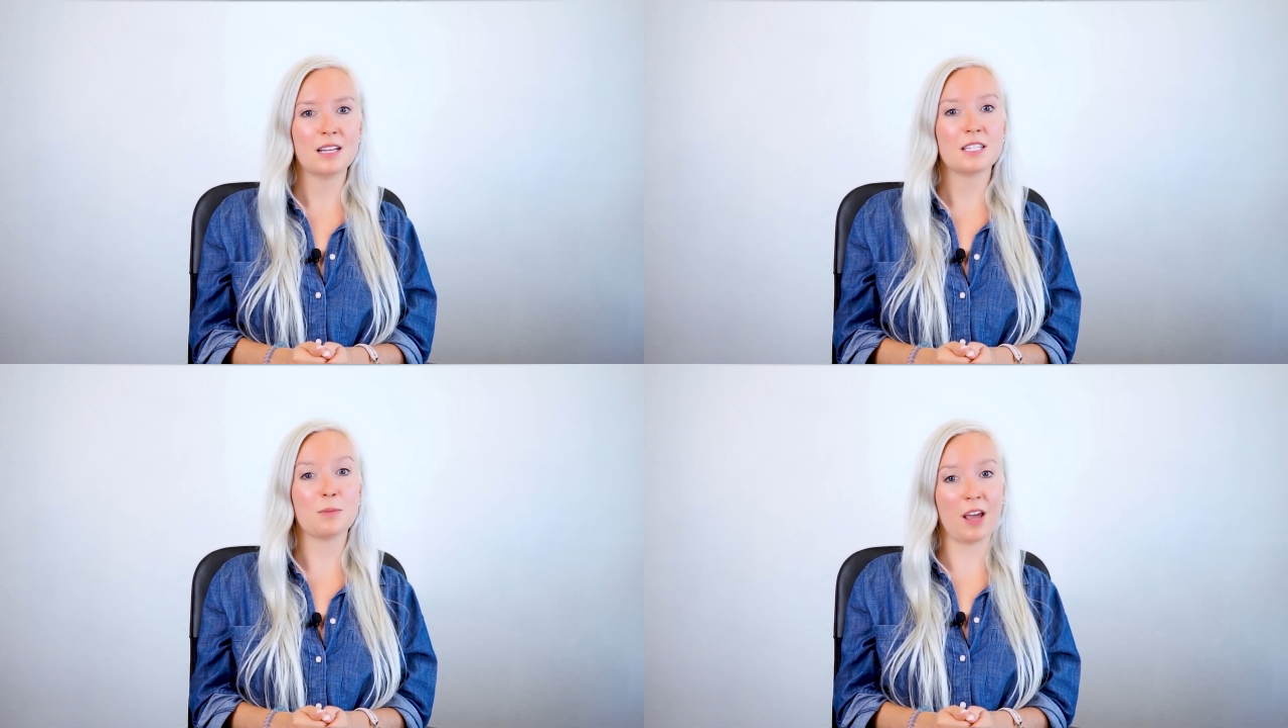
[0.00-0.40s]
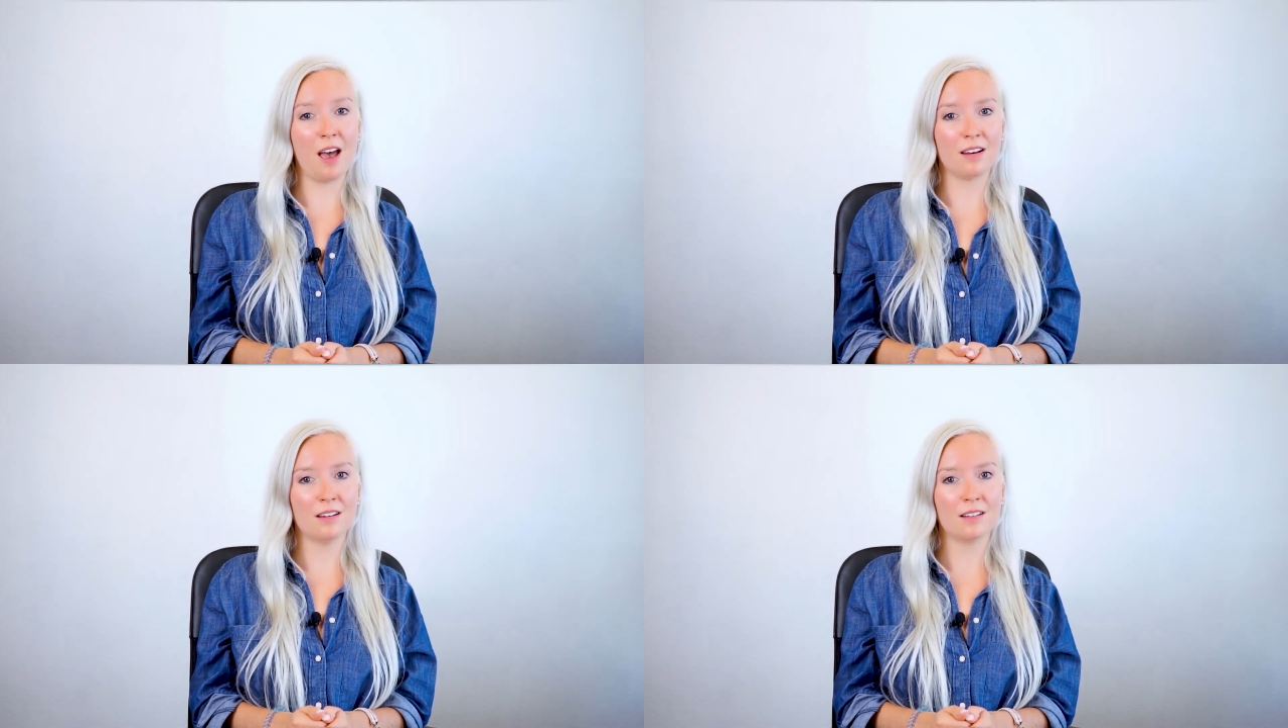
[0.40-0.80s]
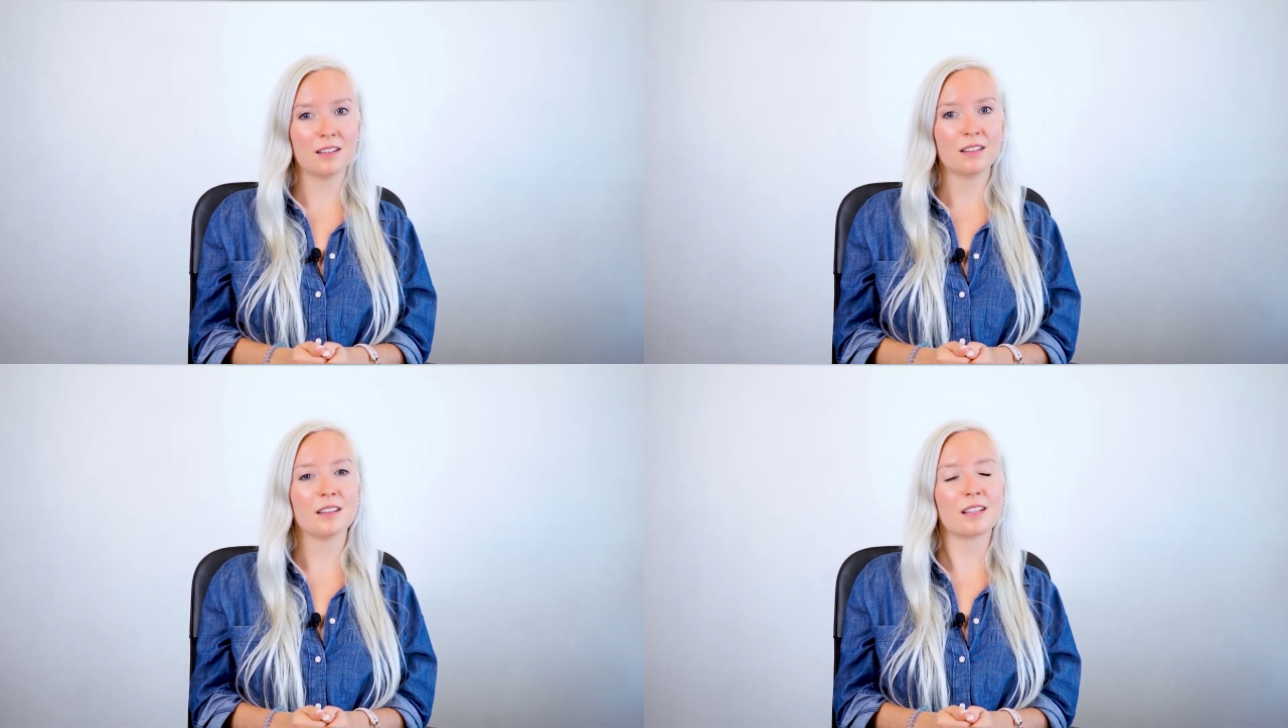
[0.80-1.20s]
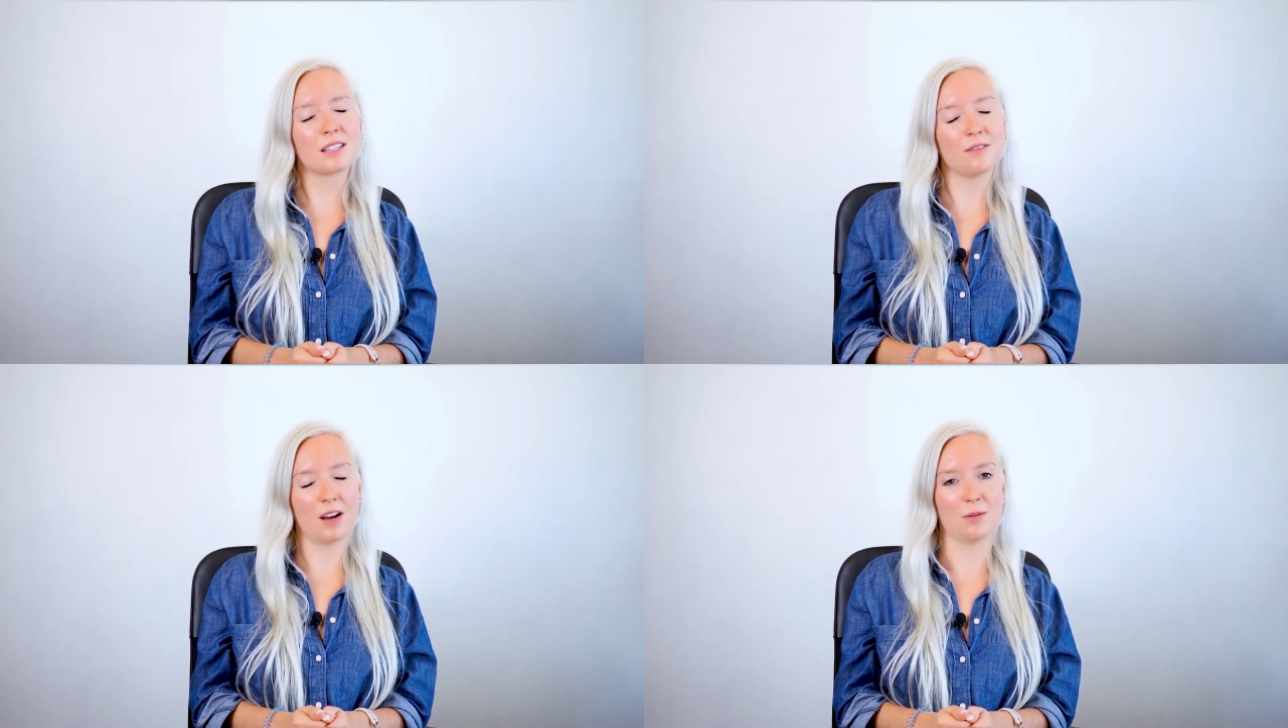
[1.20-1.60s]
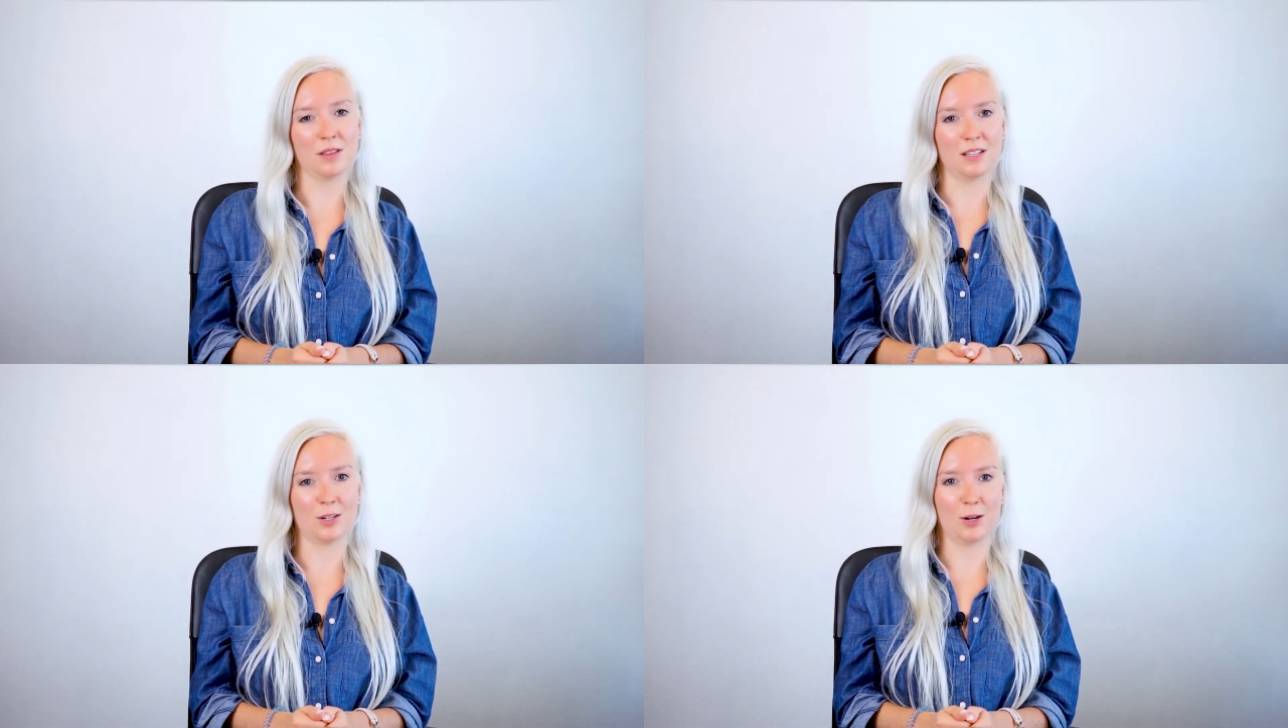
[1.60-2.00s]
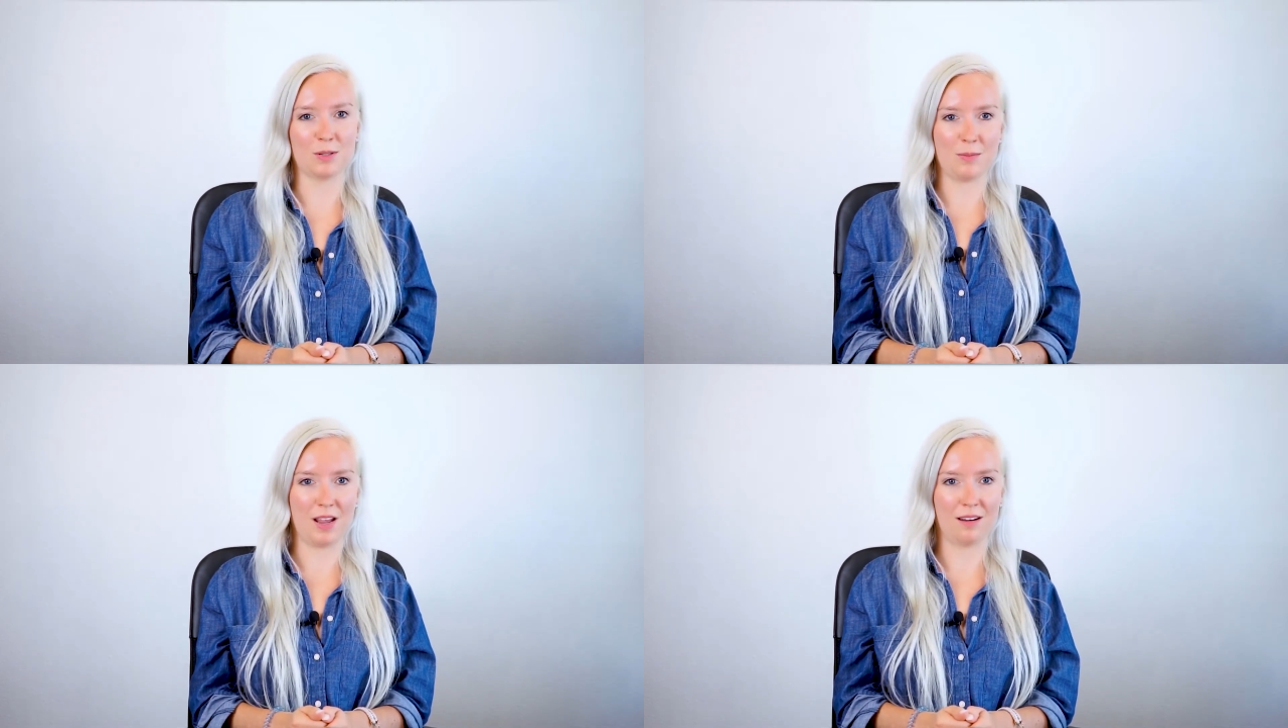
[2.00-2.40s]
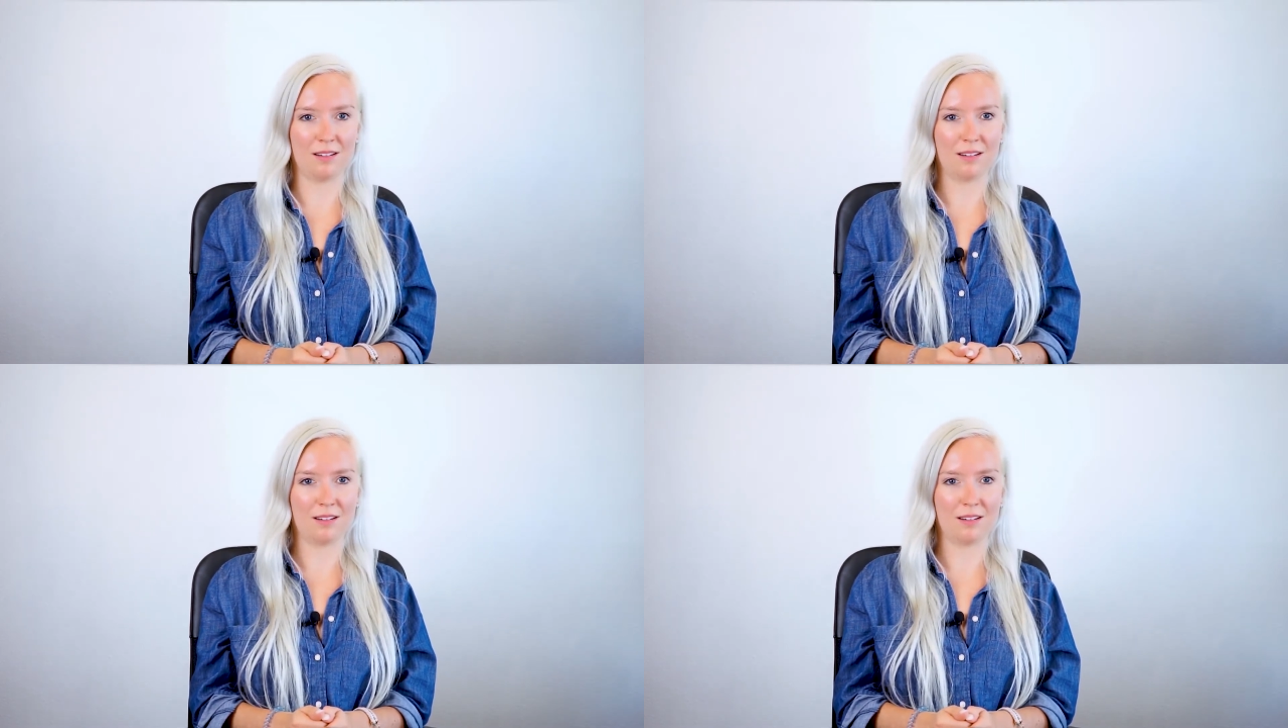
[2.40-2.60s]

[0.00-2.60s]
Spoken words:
To begin, let's define what these terms mean.